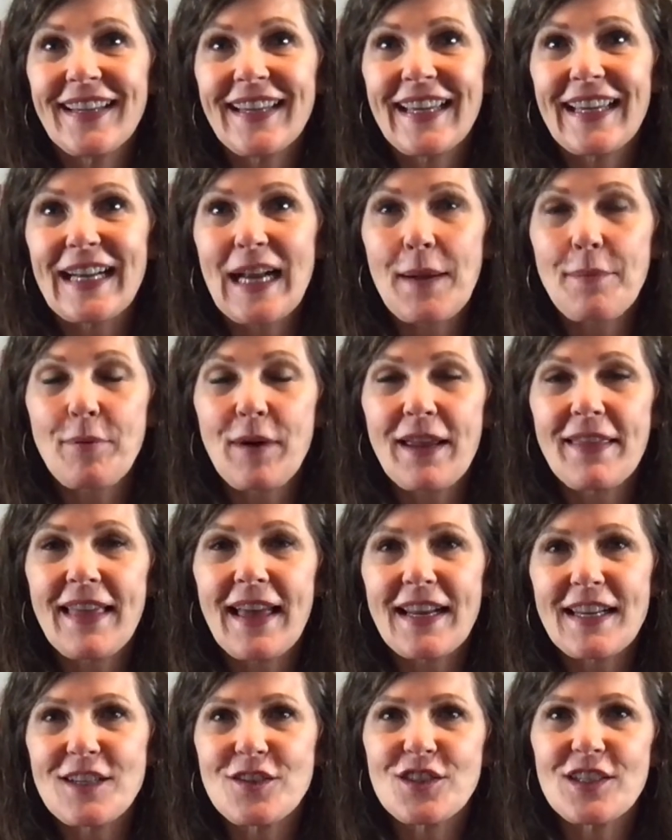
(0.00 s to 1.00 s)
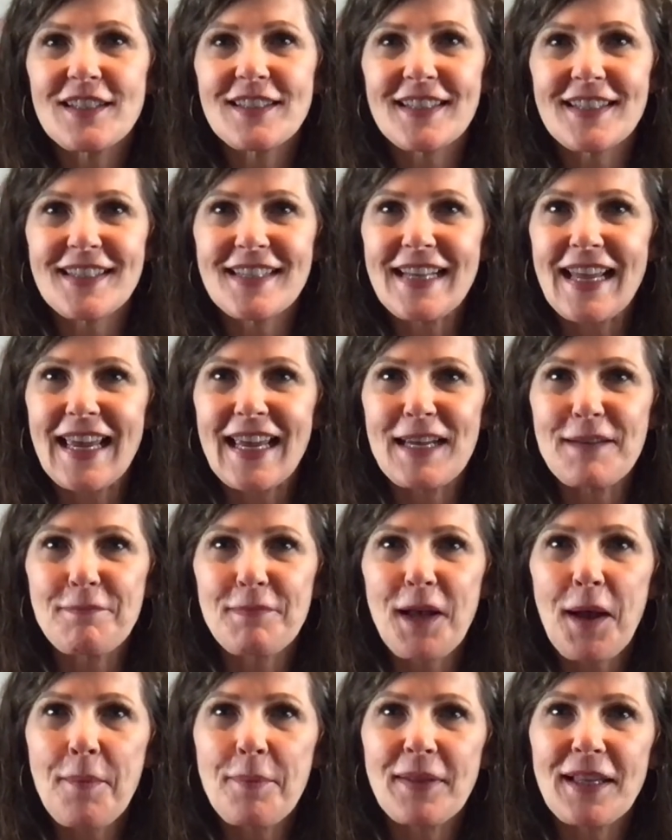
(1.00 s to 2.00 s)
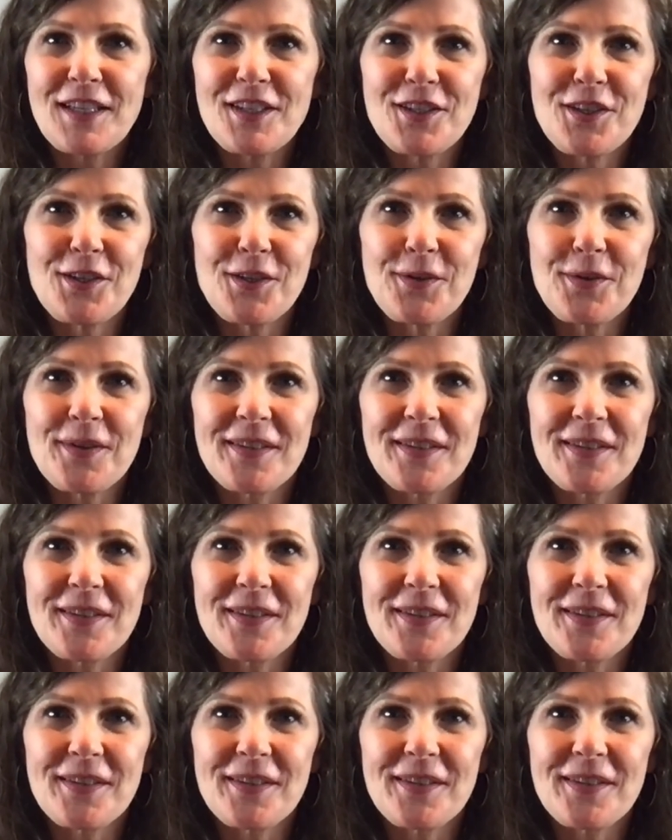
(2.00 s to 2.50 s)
And I pray that in Jesus' name. God bless you.